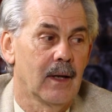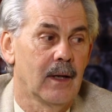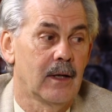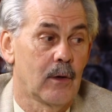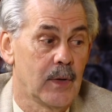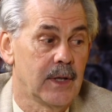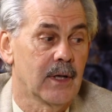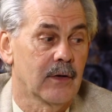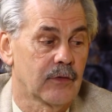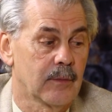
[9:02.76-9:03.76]
an OE
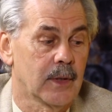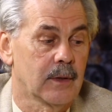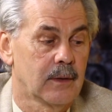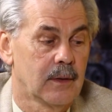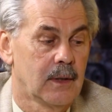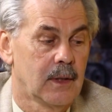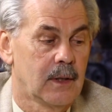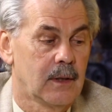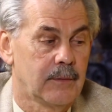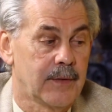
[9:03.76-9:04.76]
customer
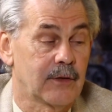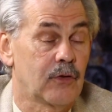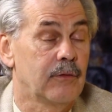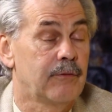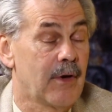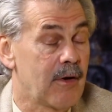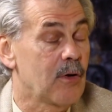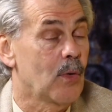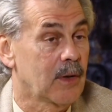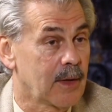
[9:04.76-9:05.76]
that could very
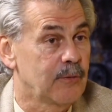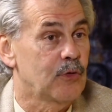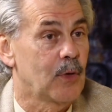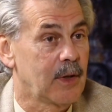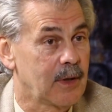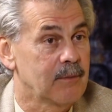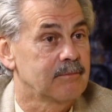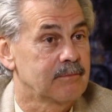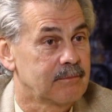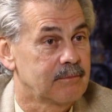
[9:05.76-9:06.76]
well come to India,
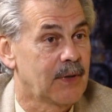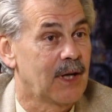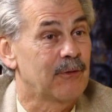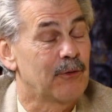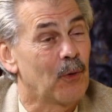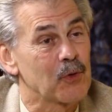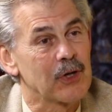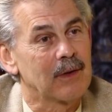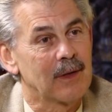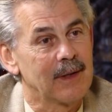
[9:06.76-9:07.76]
but
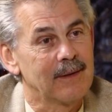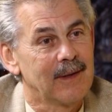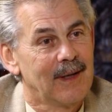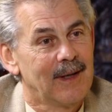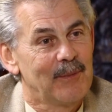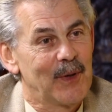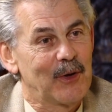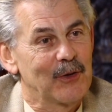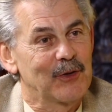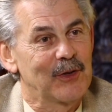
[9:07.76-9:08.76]
unfortunately,
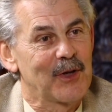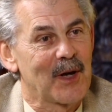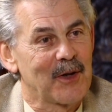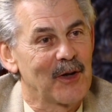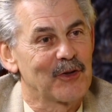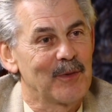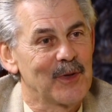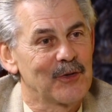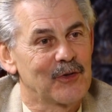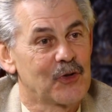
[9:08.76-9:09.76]
because it's our
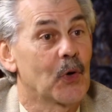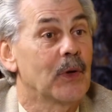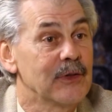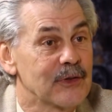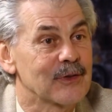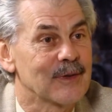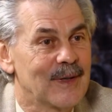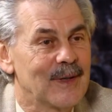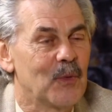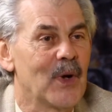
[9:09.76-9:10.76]
customer's choice
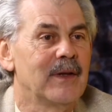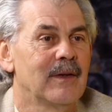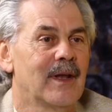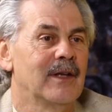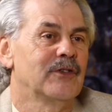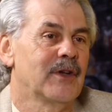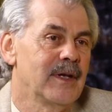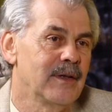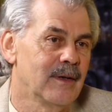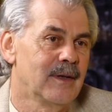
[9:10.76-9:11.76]
when they
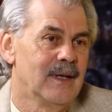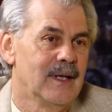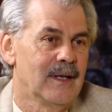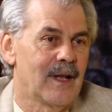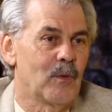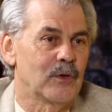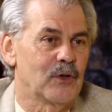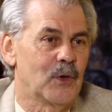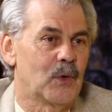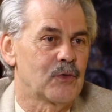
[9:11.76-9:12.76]
say they want
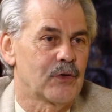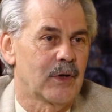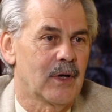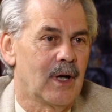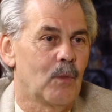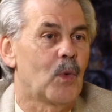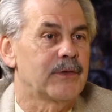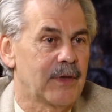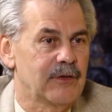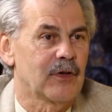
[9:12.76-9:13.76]
to launch the car,
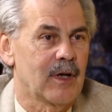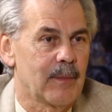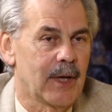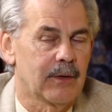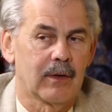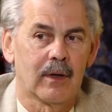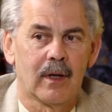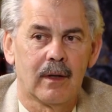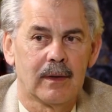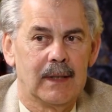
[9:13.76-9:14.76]
what they say about the
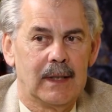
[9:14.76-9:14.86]
car.